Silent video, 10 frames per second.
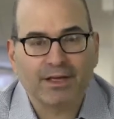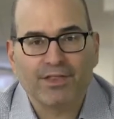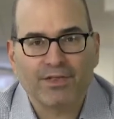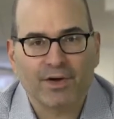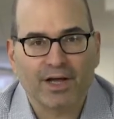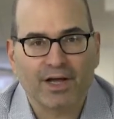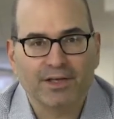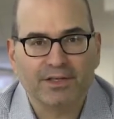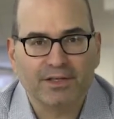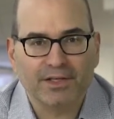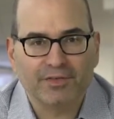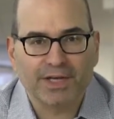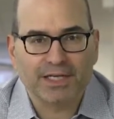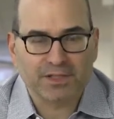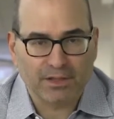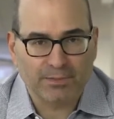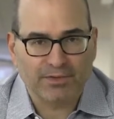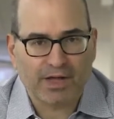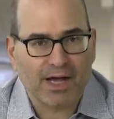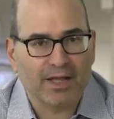and I thought I'd give you guys a little bit
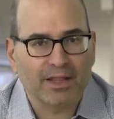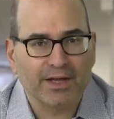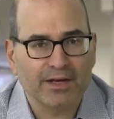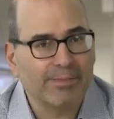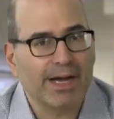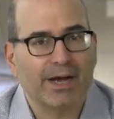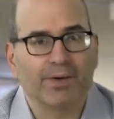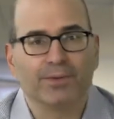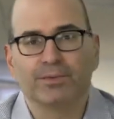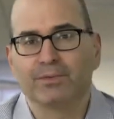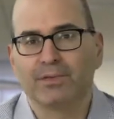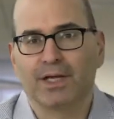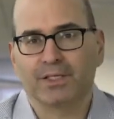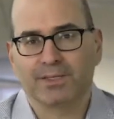of a highlight about uh,